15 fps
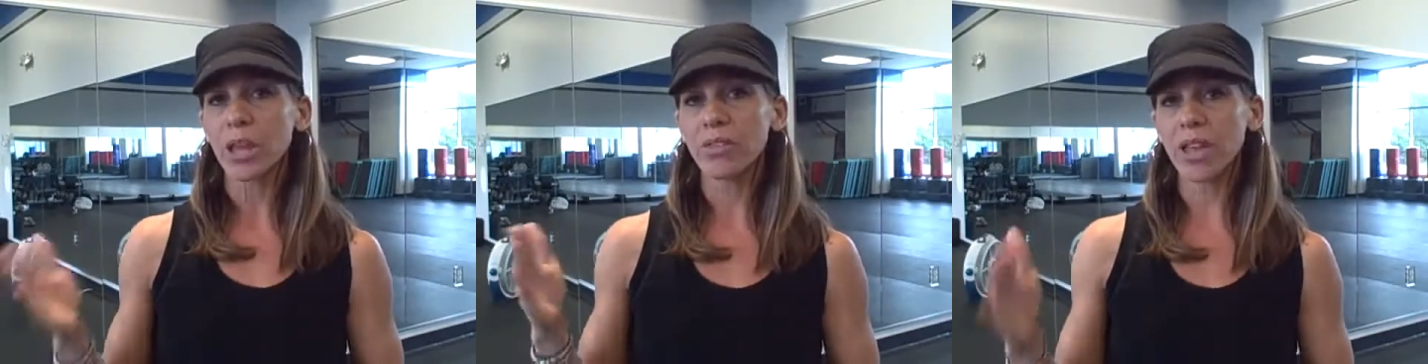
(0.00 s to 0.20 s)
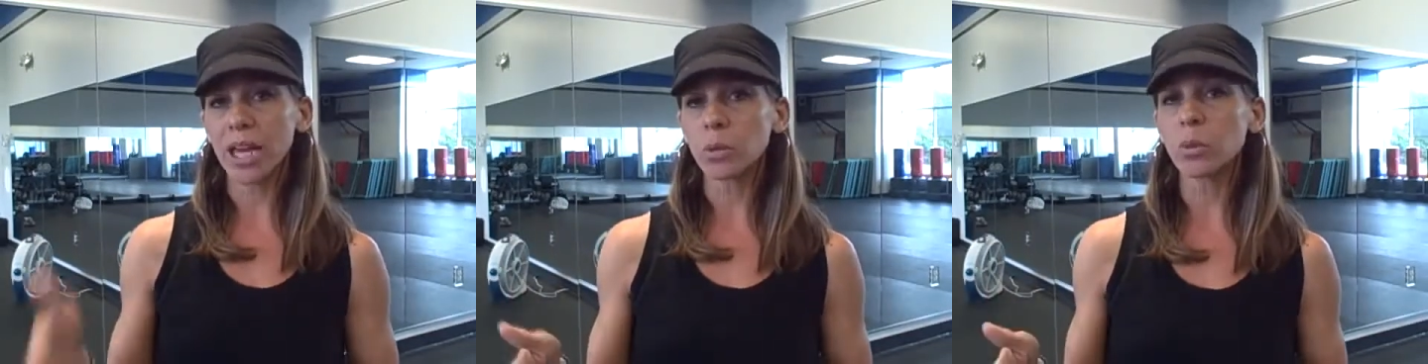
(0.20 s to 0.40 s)

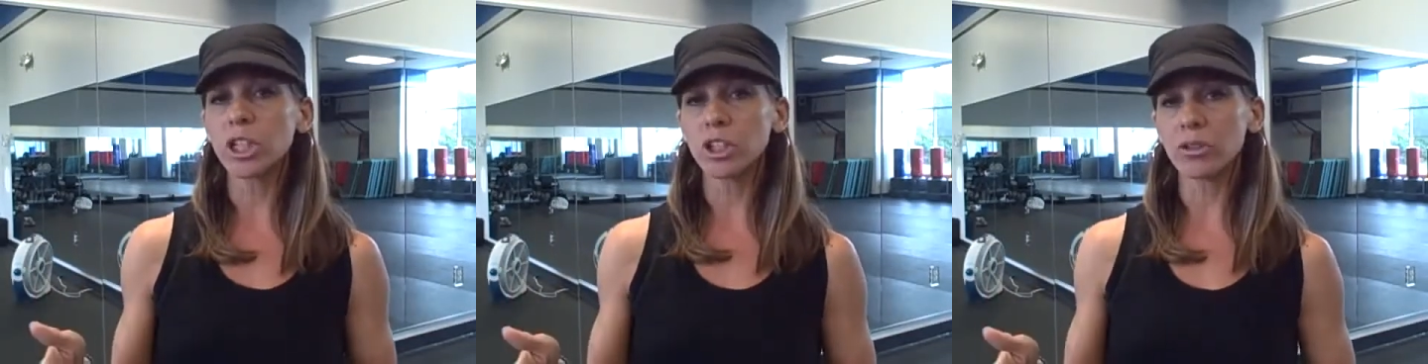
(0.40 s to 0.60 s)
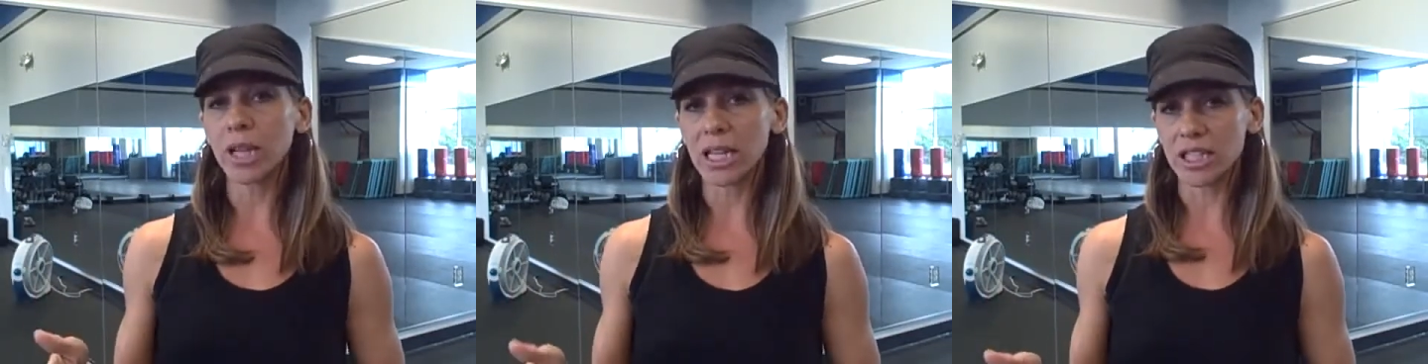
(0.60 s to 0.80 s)
then when
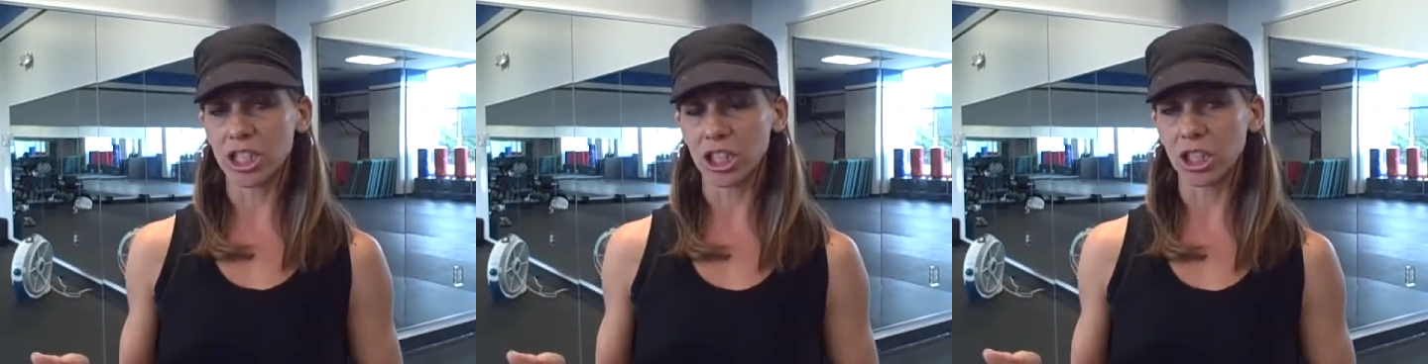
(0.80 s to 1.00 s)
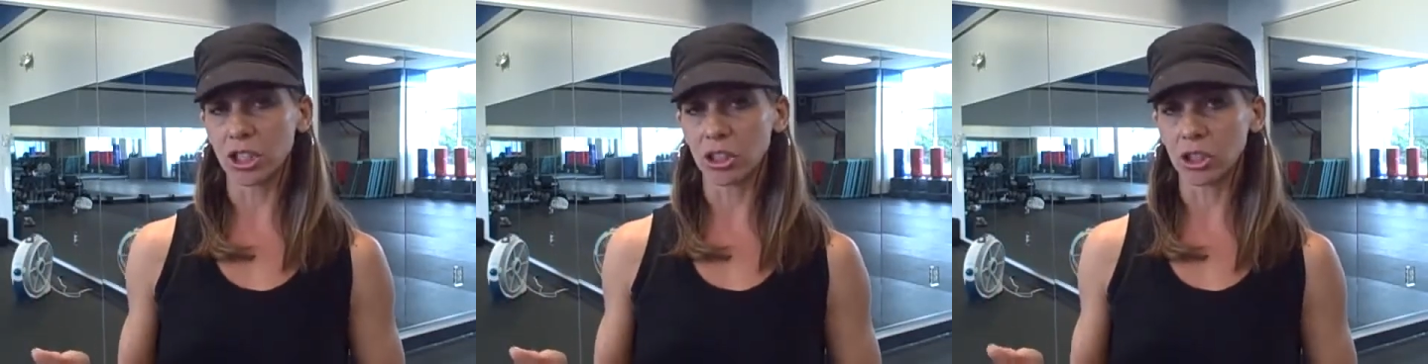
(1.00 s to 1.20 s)
you get
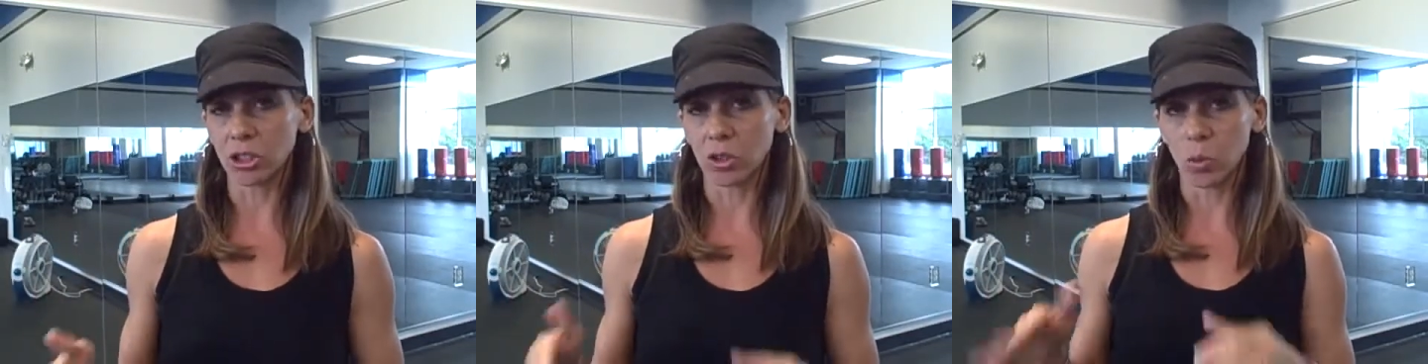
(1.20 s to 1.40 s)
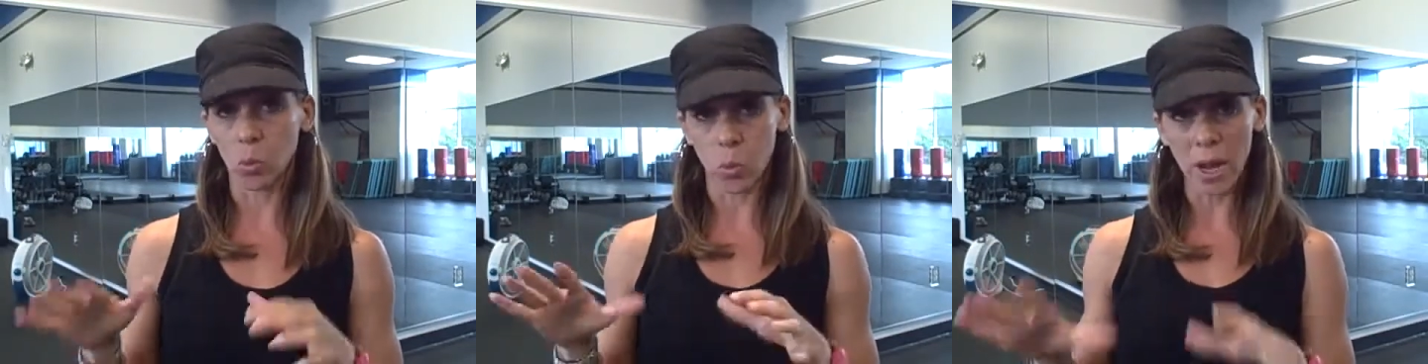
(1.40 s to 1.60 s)
to
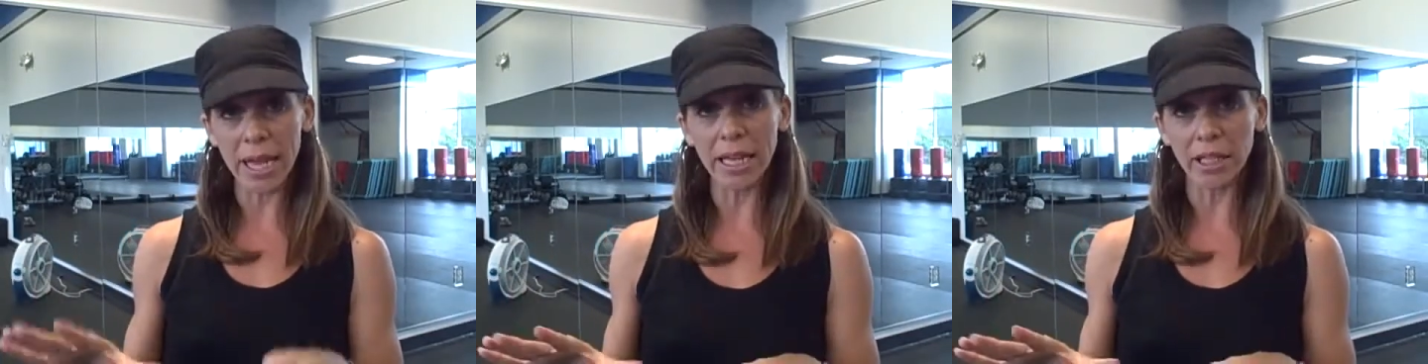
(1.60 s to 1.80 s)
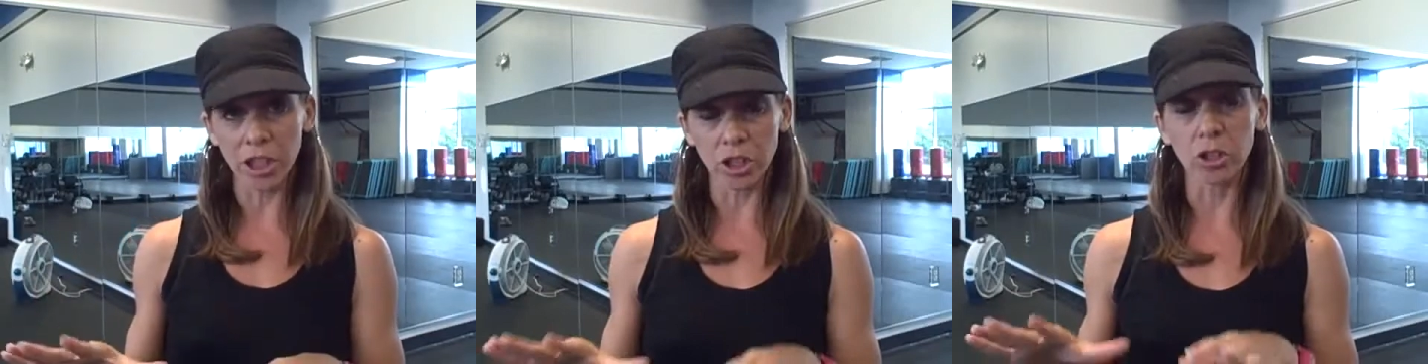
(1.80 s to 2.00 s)
your
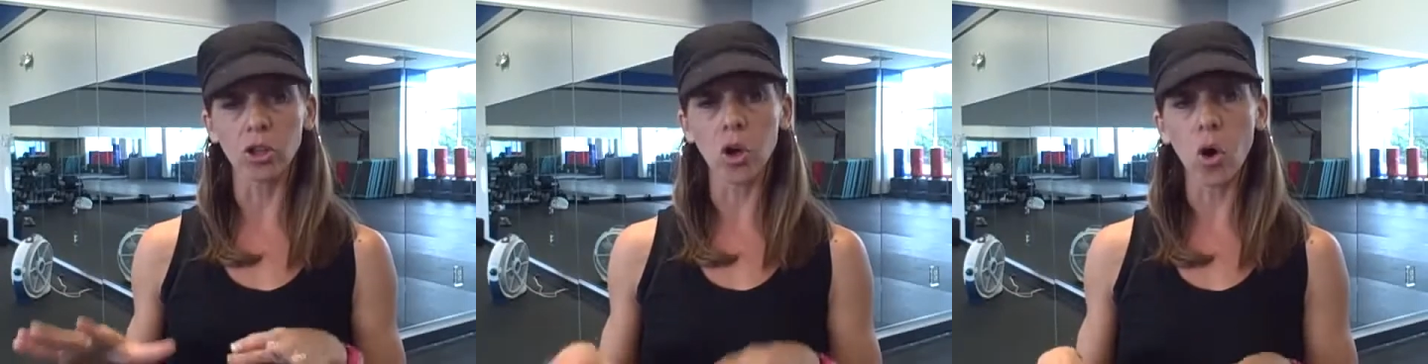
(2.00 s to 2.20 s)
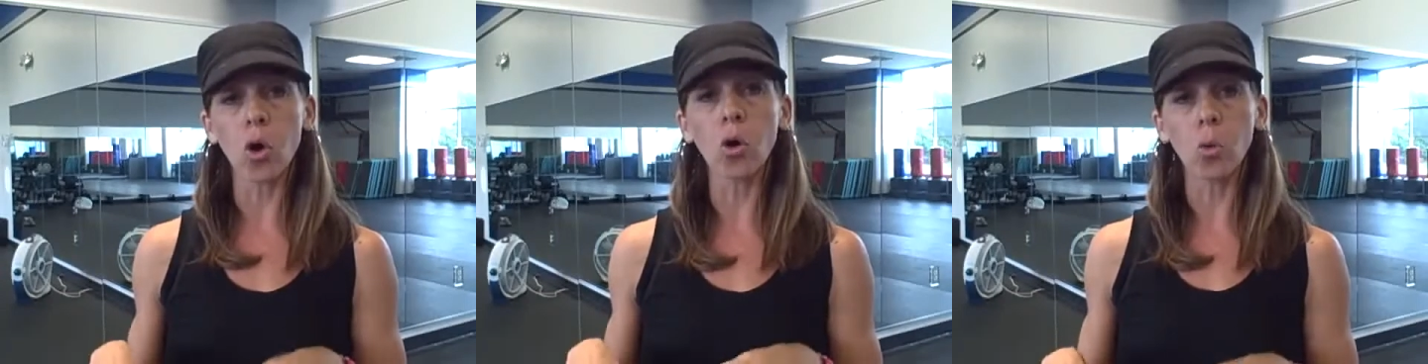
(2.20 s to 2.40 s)
weight, your
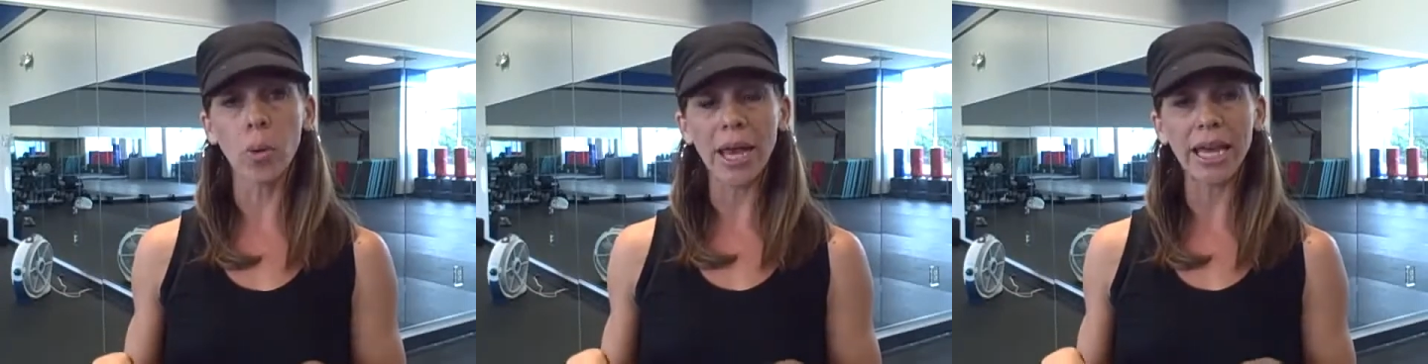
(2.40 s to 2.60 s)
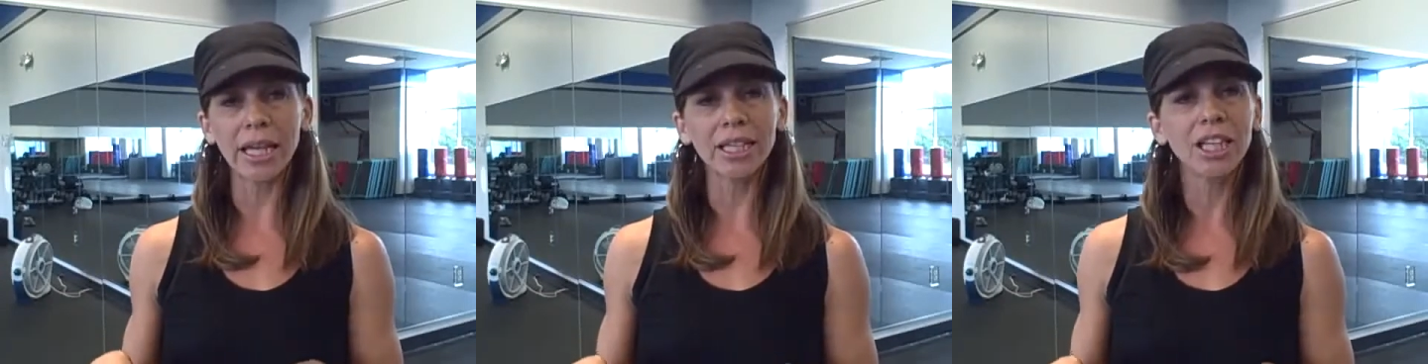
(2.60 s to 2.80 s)
goal
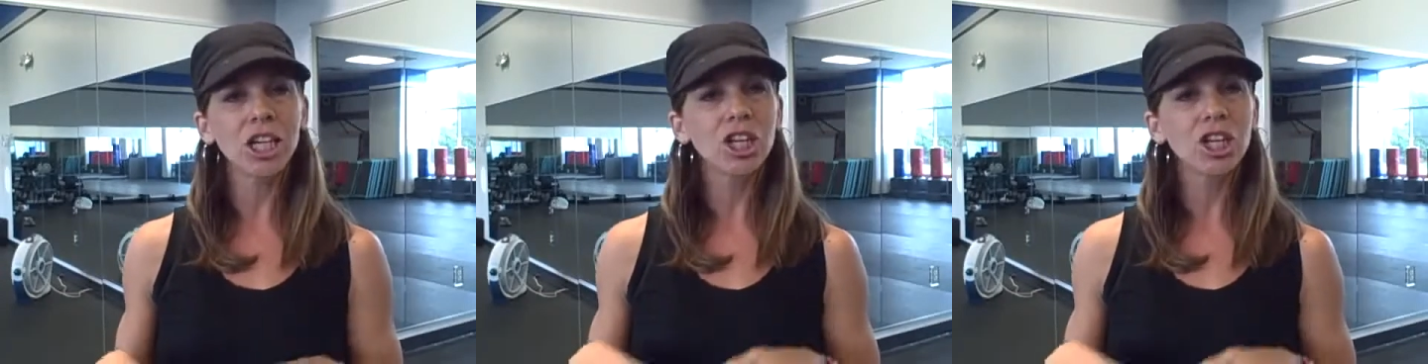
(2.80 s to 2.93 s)
weight,